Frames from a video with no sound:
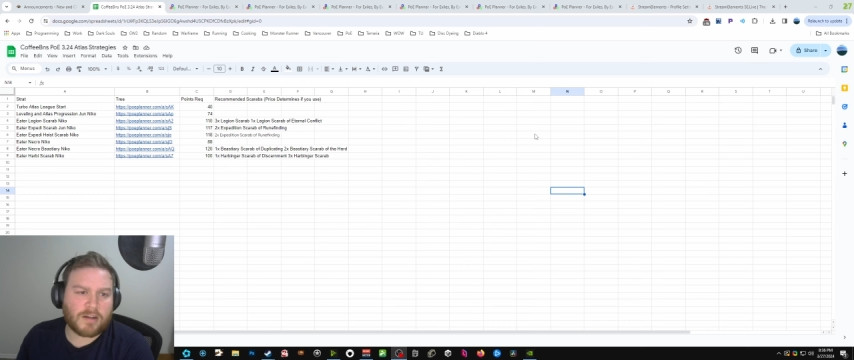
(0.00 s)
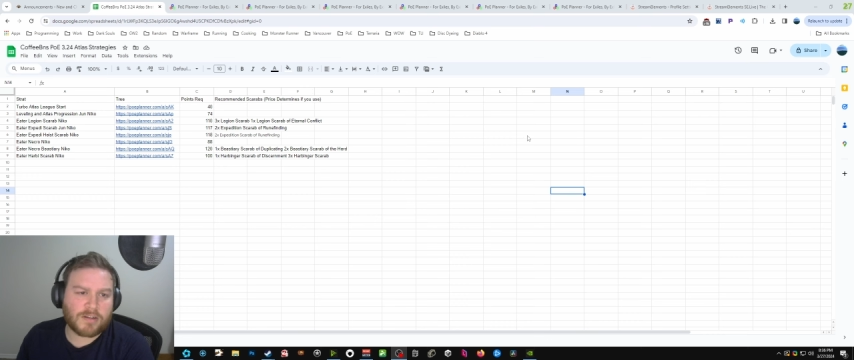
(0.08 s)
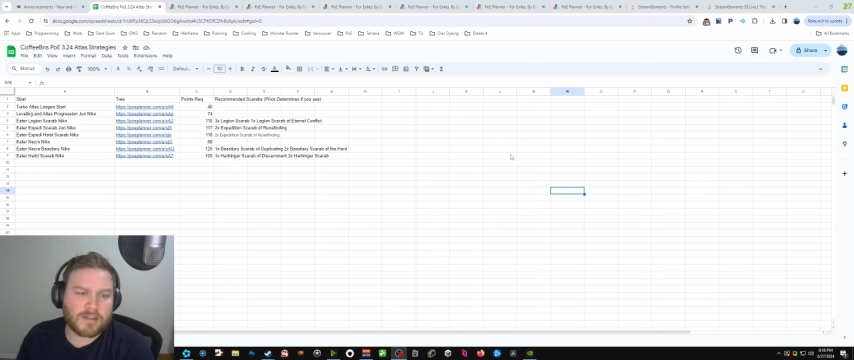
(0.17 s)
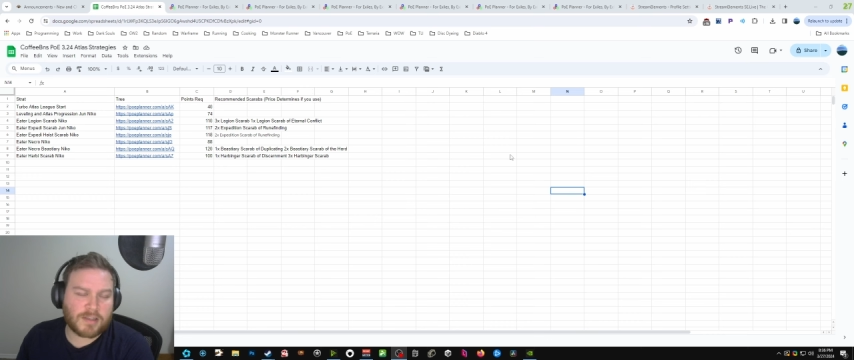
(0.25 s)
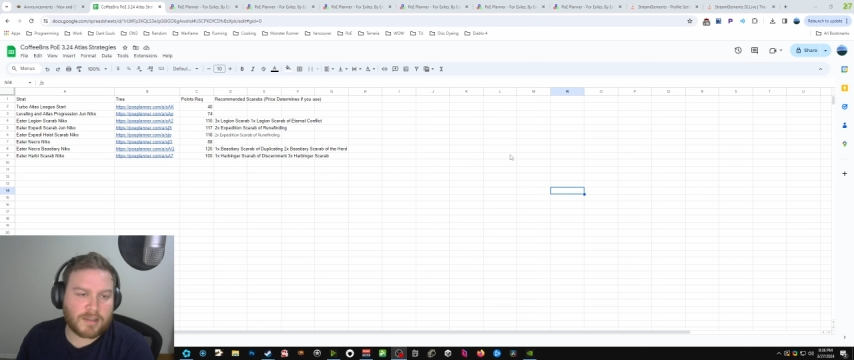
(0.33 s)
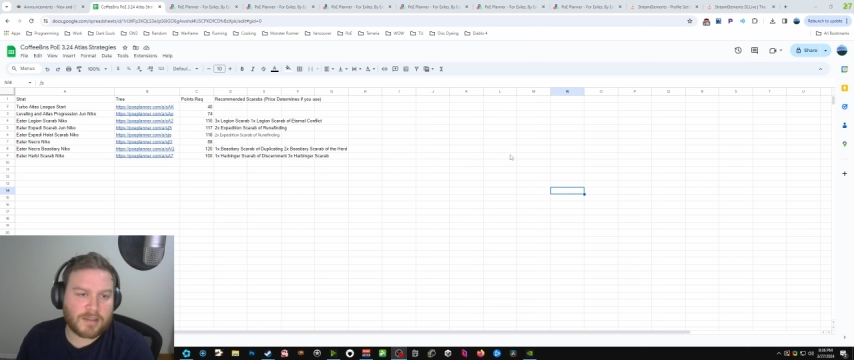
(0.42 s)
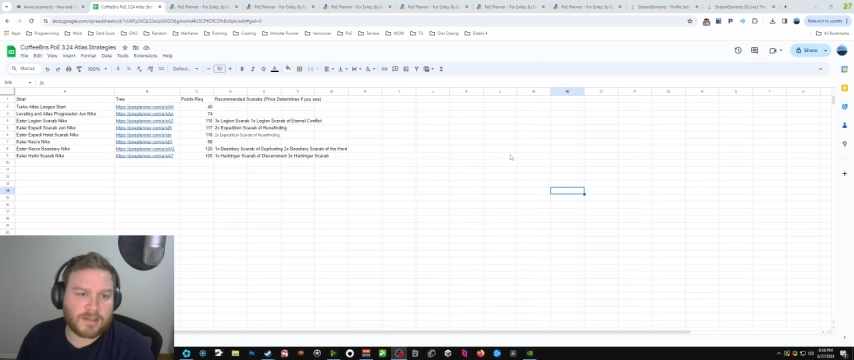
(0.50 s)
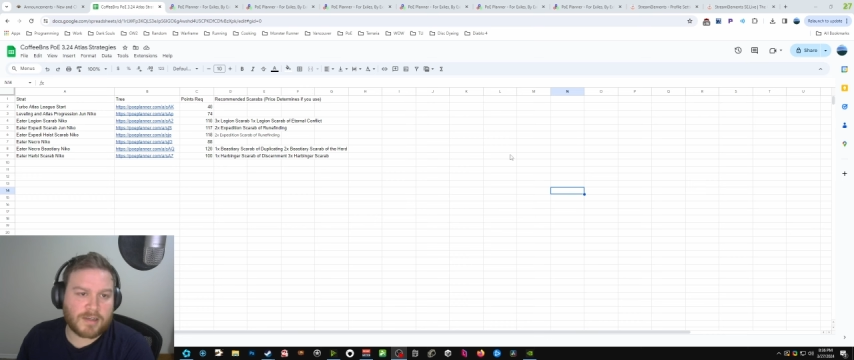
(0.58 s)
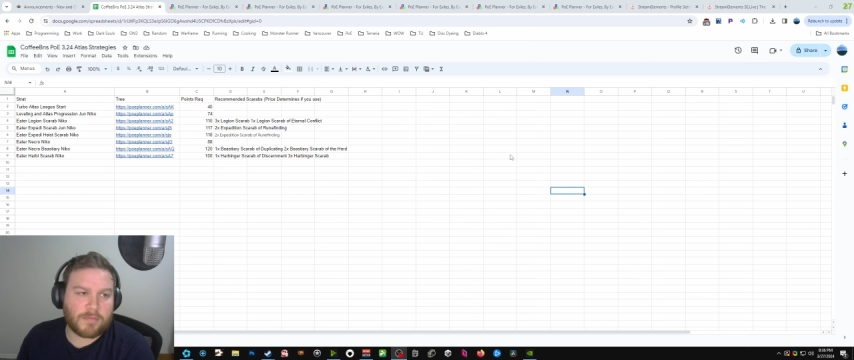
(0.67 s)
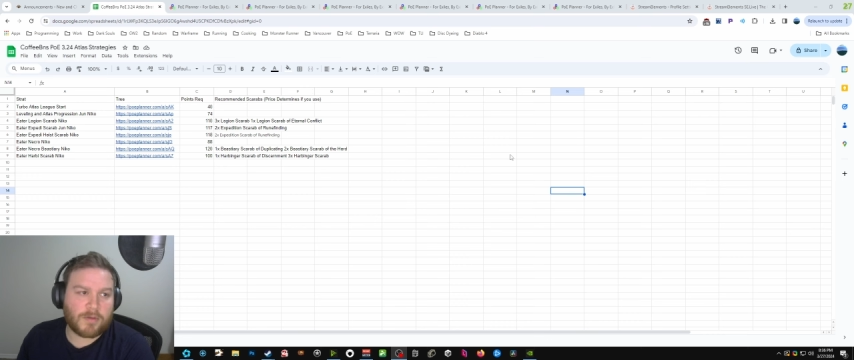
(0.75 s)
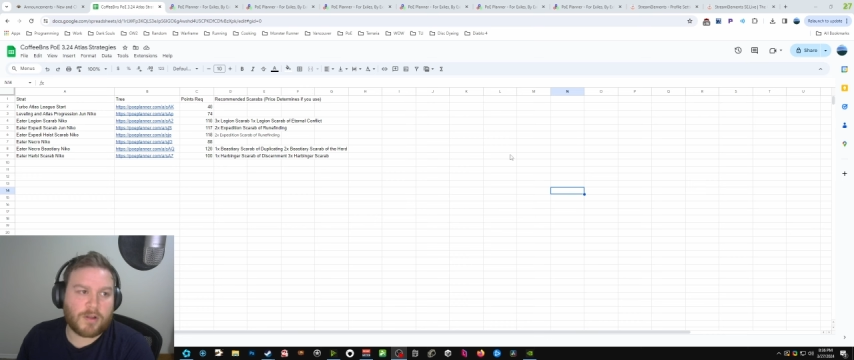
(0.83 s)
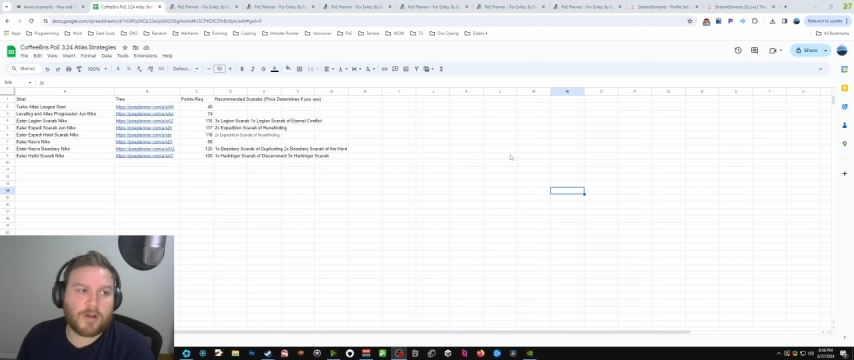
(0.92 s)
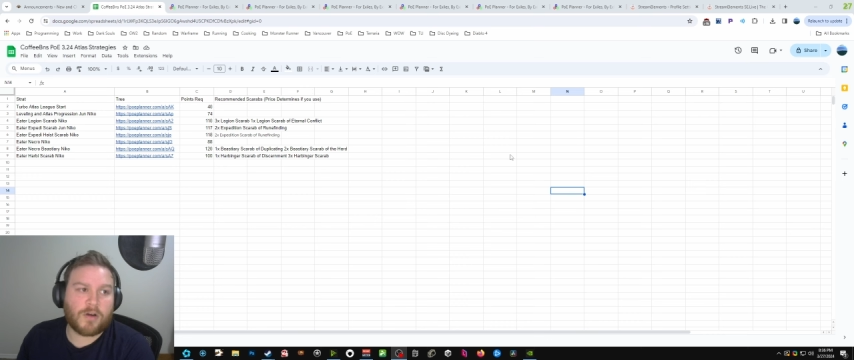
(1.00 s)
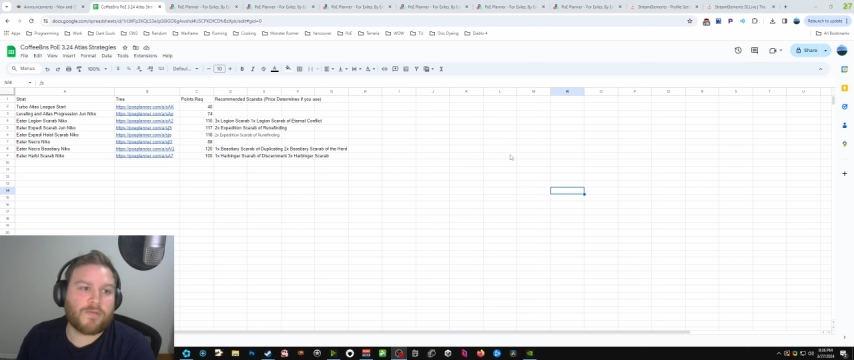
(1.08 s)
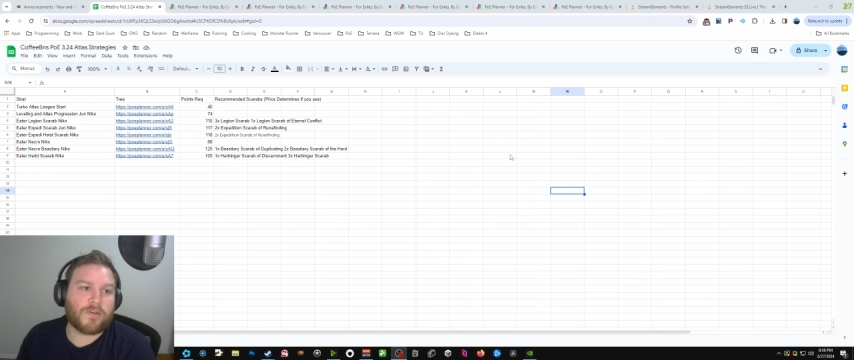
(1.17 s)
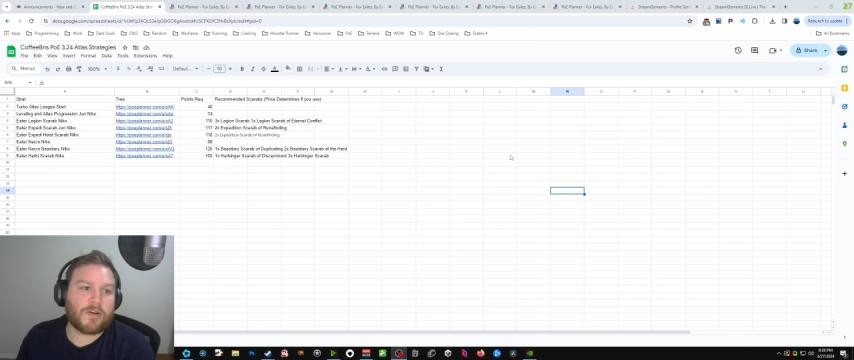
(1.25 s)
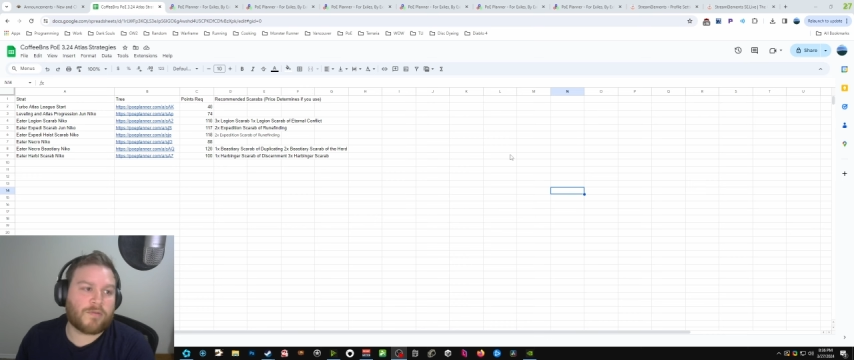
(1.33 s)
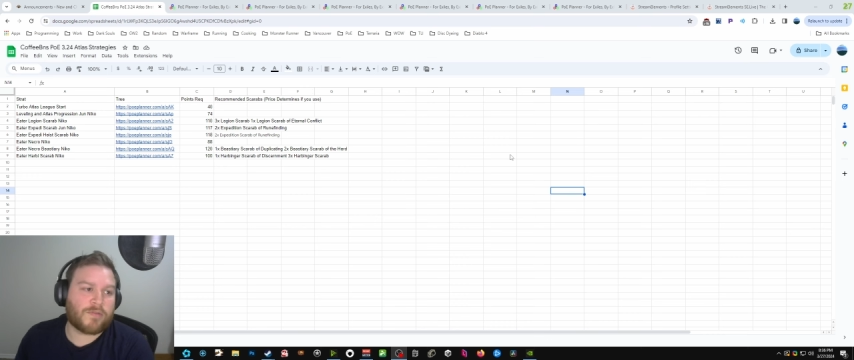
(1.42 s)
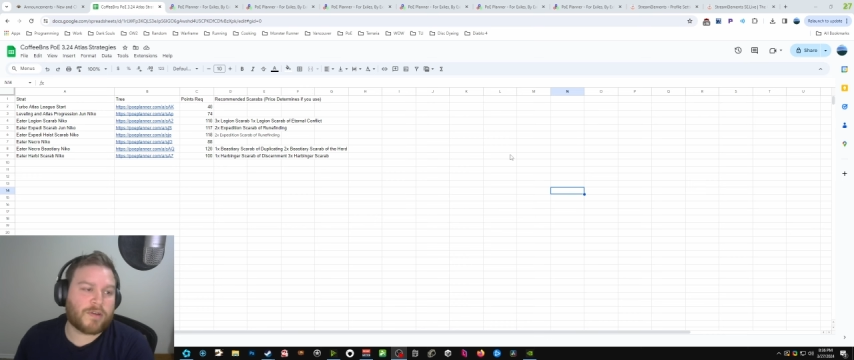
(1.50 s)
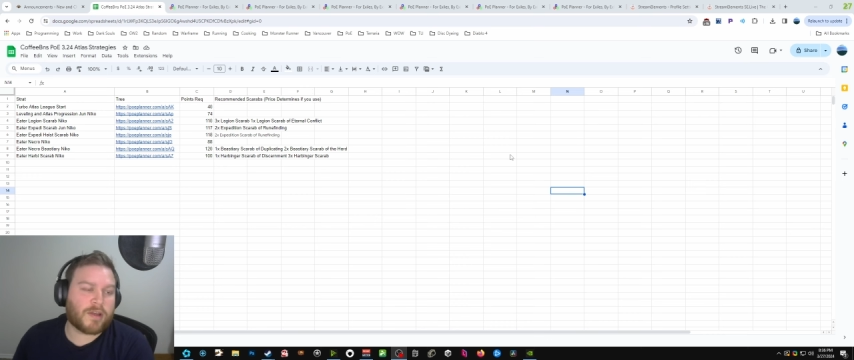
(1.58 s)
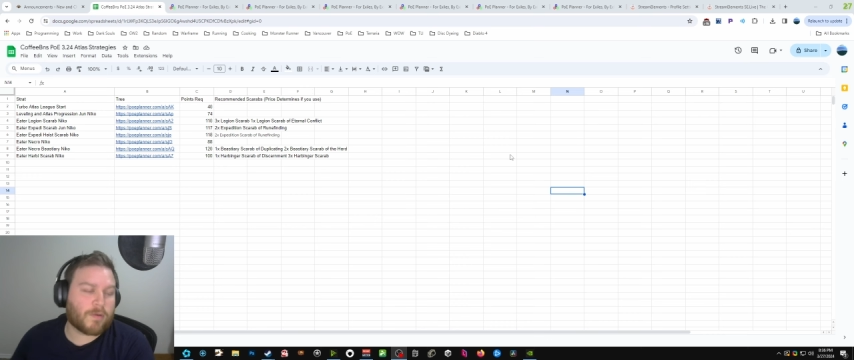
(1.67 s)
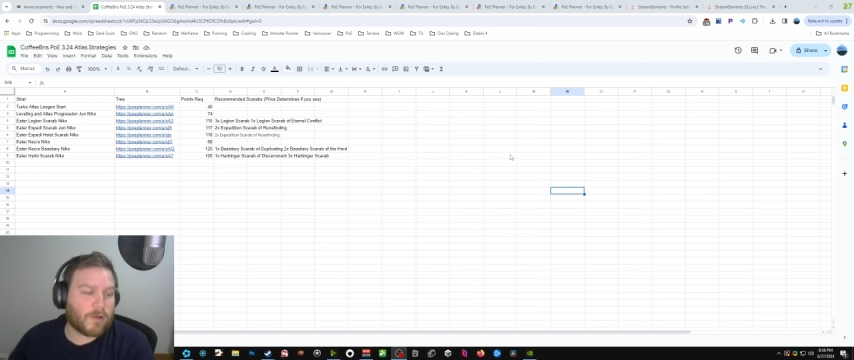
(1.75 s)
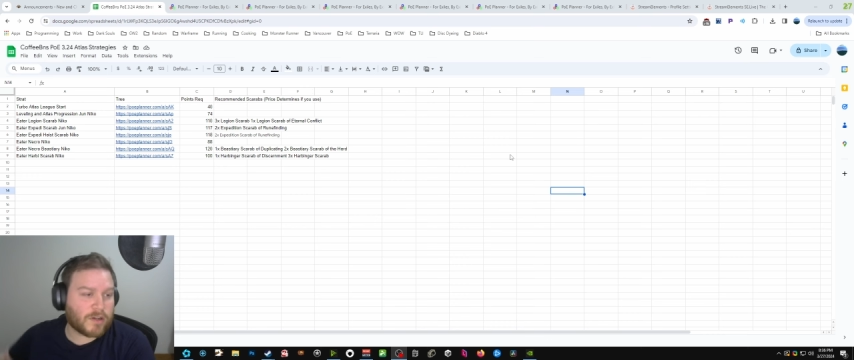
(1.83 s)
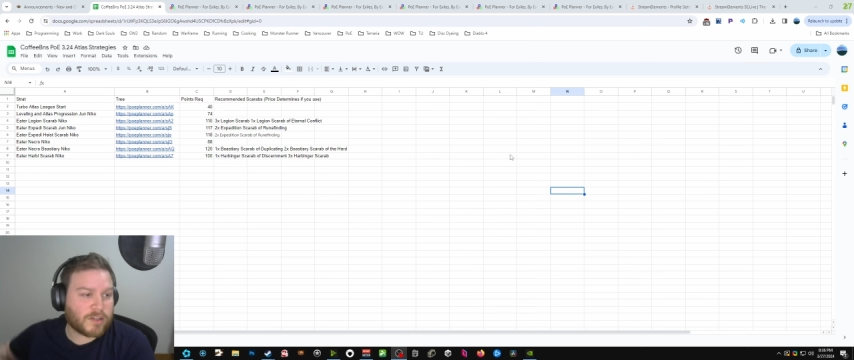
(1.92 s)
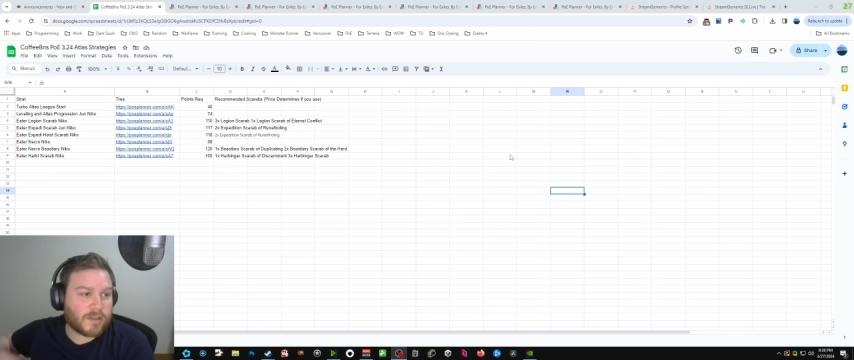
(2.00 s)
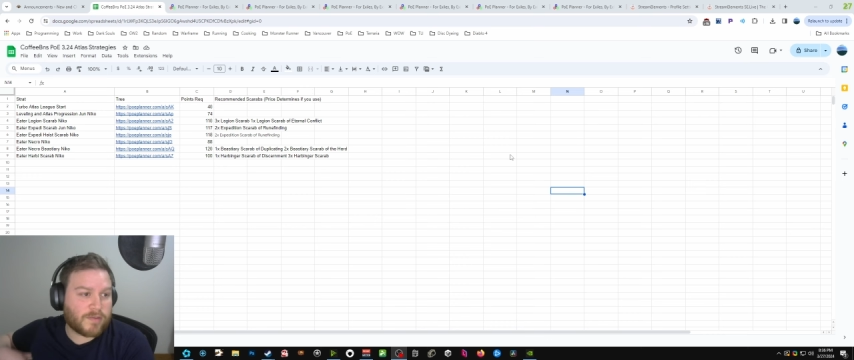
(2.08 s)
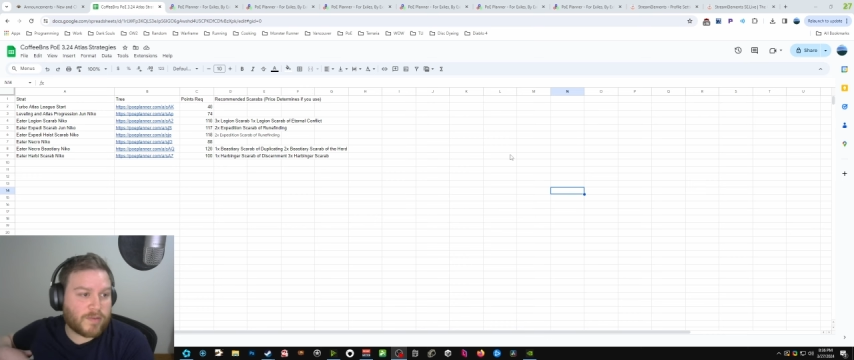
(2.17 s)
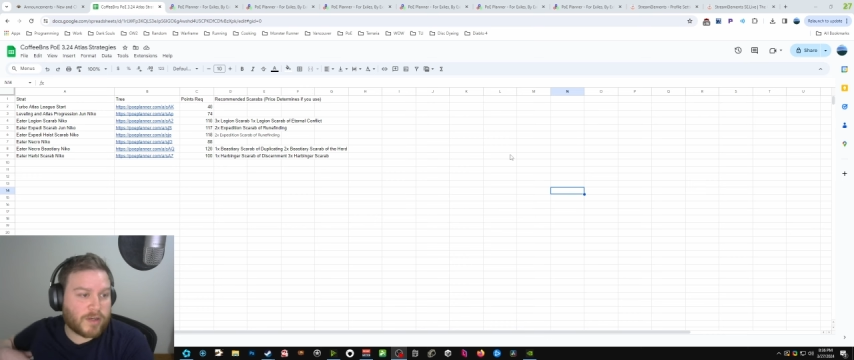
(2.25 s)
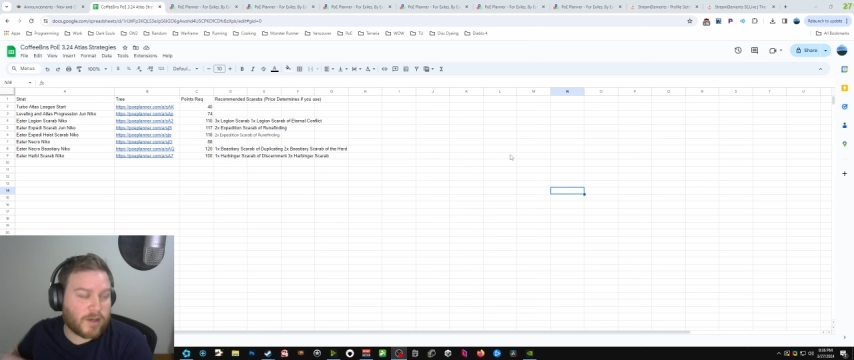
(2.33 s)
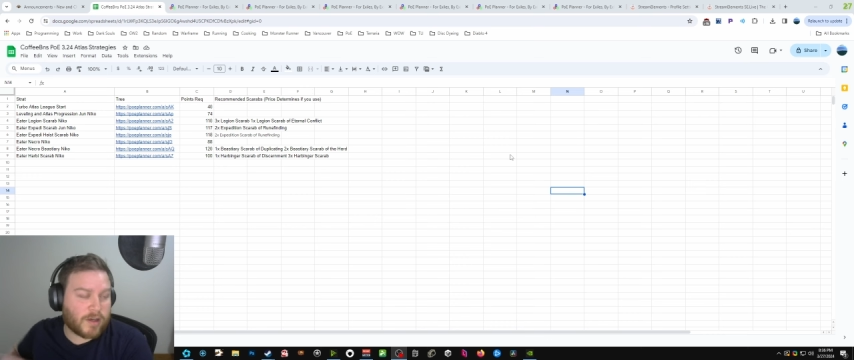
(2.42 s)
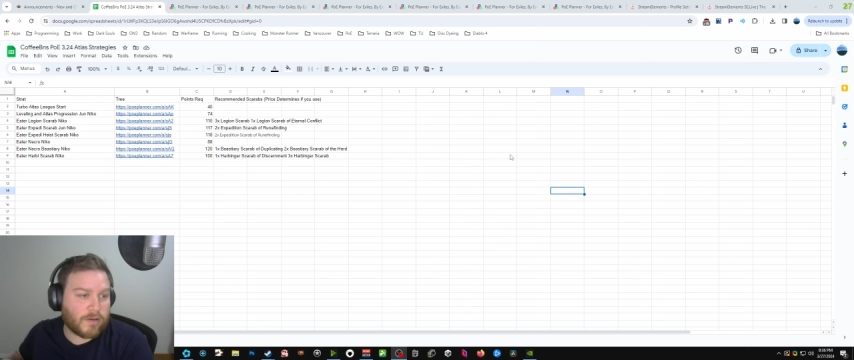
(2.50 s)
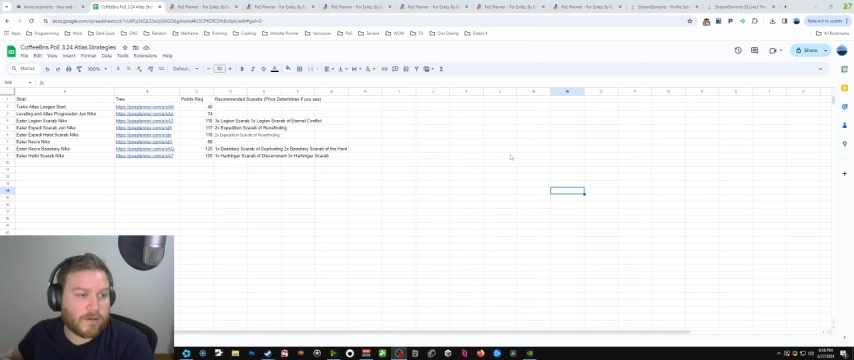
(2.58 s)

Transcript: I'll just link this down below. If you don't feel like watching the video,